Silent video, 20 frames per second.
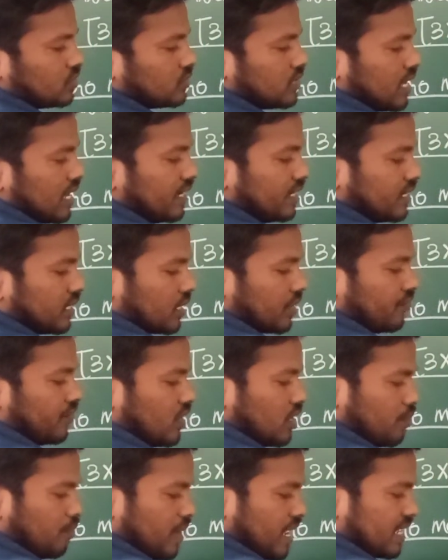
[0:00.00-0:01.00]
This is the electric
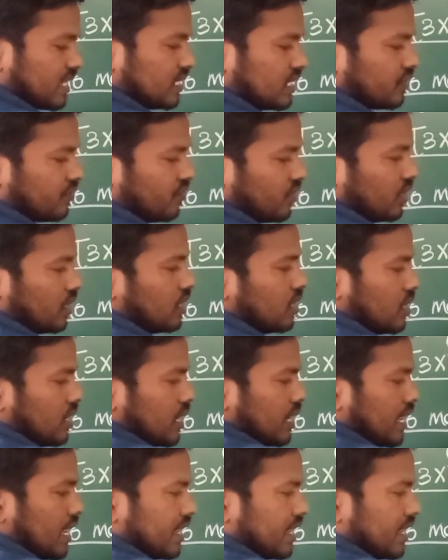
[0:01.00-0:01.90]
field, magnetic field,